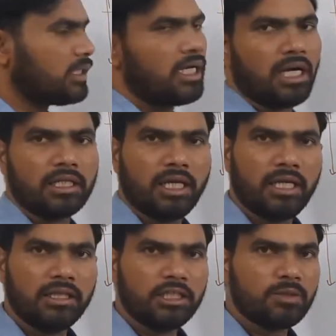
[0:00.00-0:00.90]
that are there
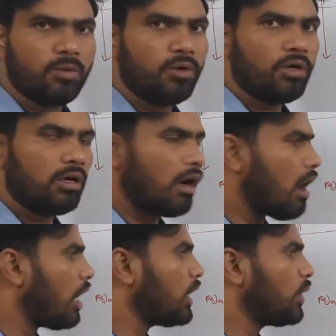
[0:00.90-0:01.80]
in this board,
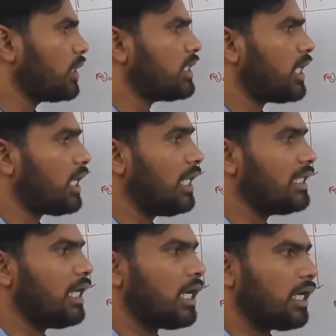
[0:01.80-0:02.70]
all together
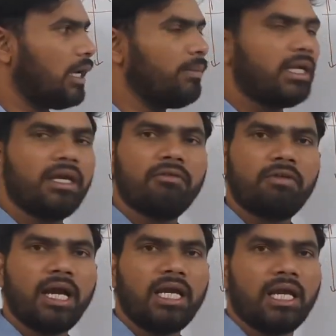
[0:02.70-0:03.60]
they are emitting
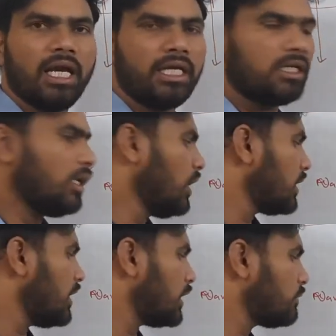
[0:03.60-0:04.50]
white light.
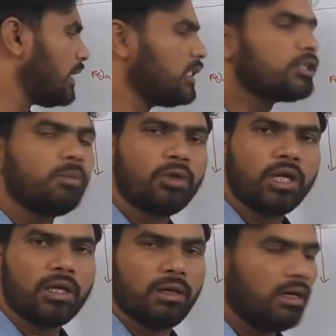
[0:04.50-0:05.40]
That's why this
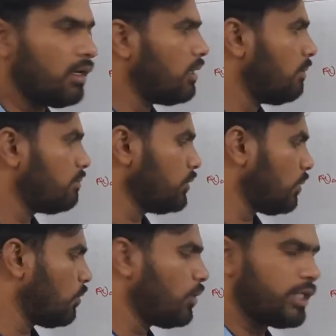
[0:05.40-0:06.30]
booking
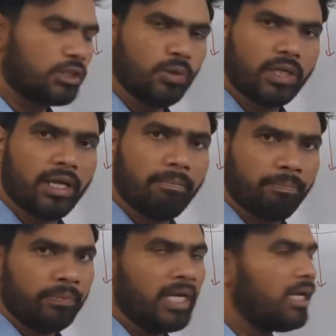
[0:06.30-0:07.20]
board is
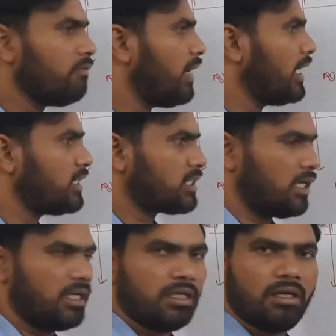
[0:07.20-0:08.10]
looking in whitish
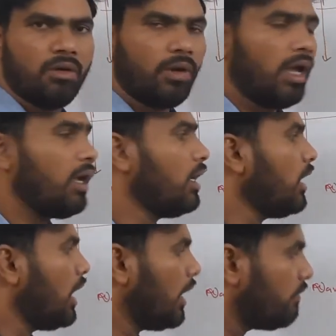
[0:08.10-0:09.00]
color. Okay,
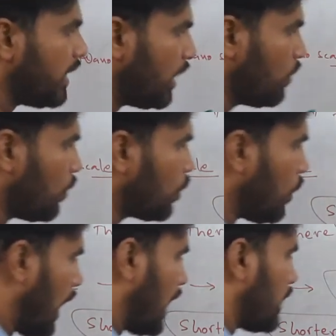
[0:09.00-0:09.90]
when I go
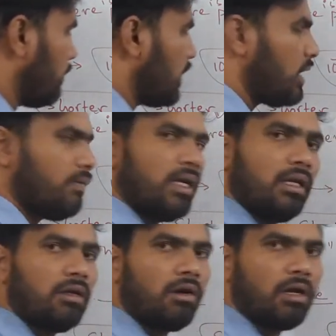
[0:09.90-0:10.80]
to atomic
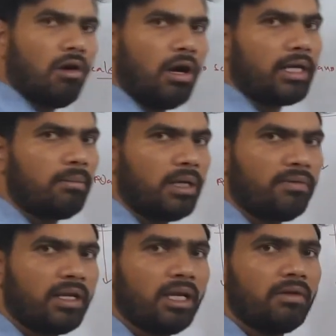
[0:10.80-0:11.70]
level or atom
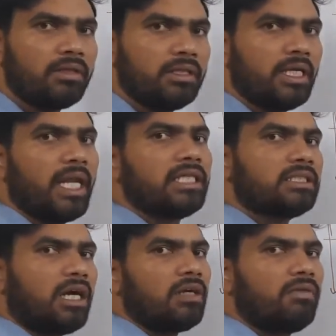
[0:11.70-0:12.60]
level, then I
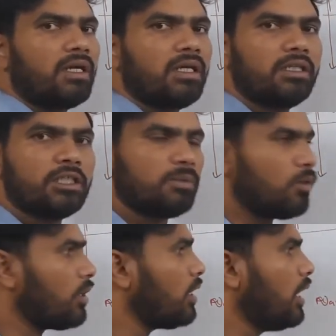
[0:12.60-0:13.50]
start working this
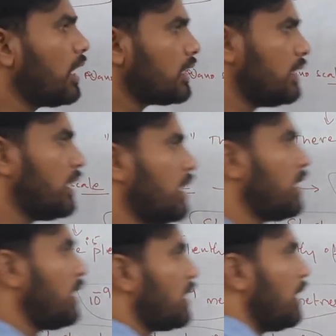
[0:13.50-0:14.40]
board,
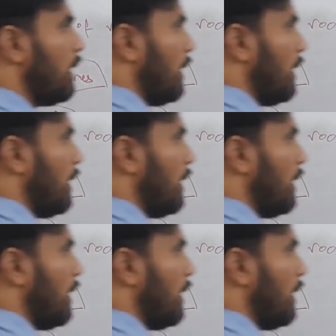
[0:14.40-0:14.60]
the